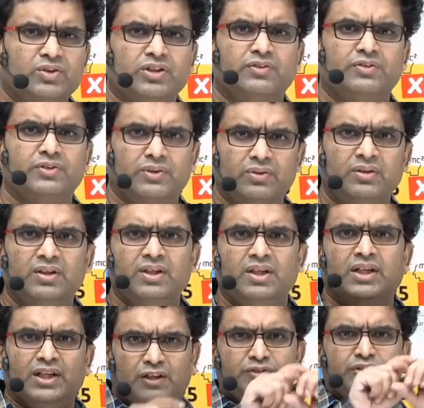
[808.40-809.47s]
Store.
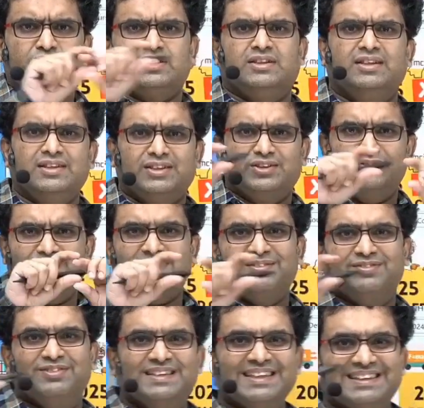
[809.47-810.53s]
If you search for
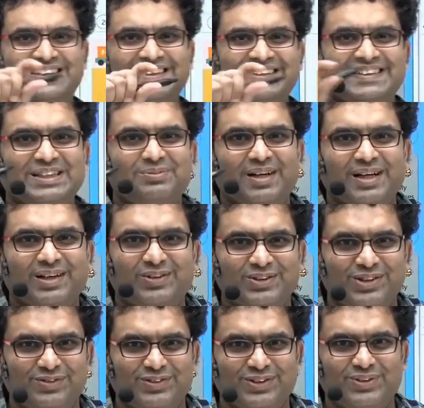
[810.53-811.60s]
physicssirjee in
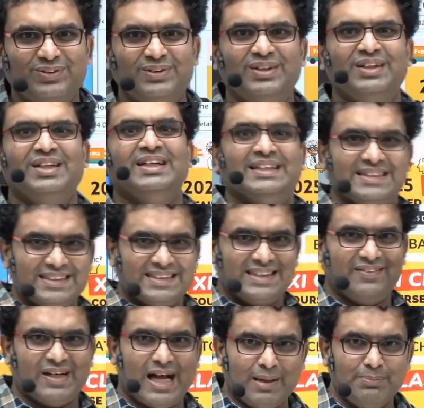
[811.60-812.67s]
Microsoft Store, since
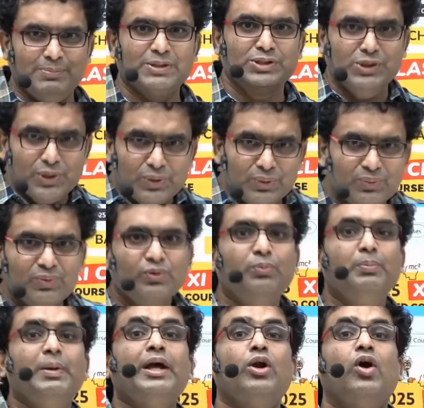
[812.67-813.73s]
our app is new, you
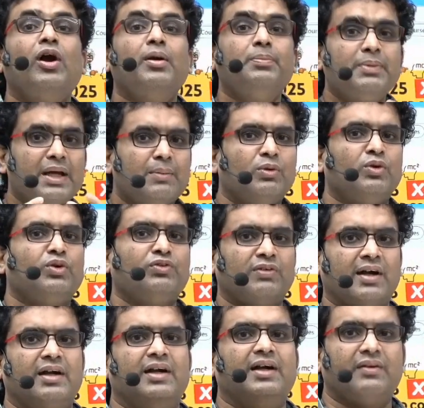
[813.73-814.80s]
may not be able to
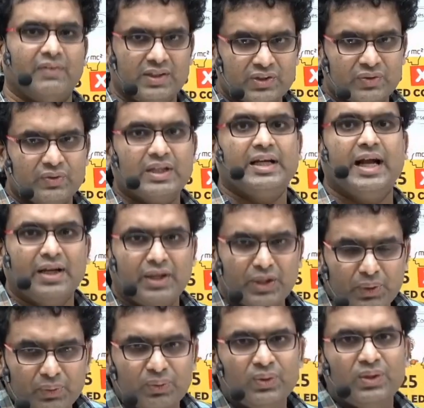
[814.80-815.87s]
find it. Once we get
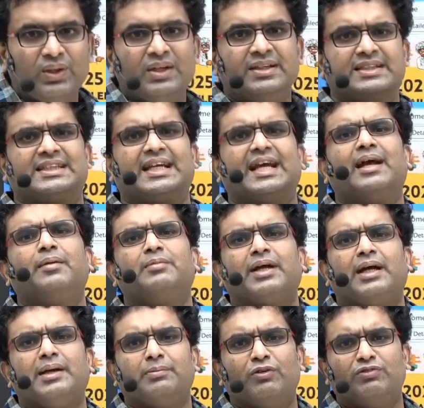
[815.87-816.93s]
to the same
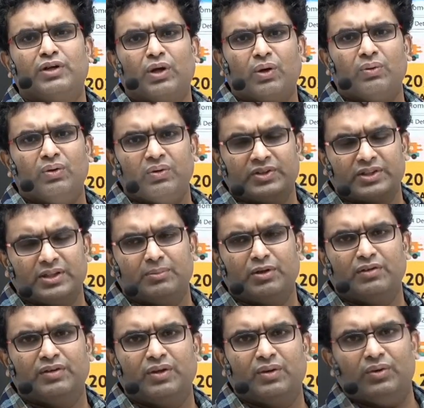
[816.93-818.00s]
type of downloads, number
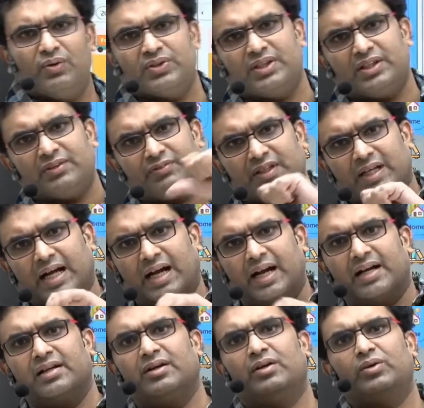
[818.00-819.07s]
of downloads that we had
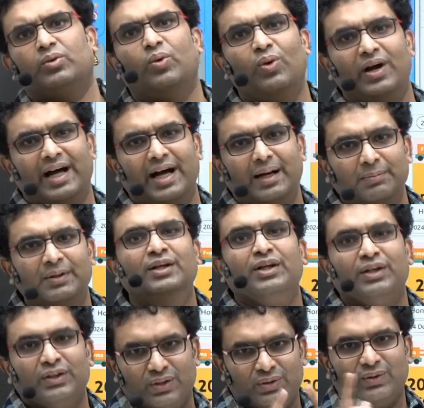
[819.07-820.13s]
in our old app,
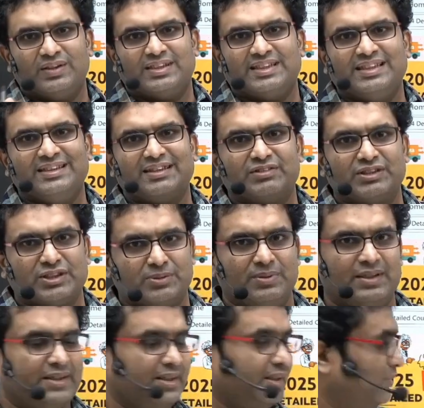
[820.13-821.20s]
you will see the visibility.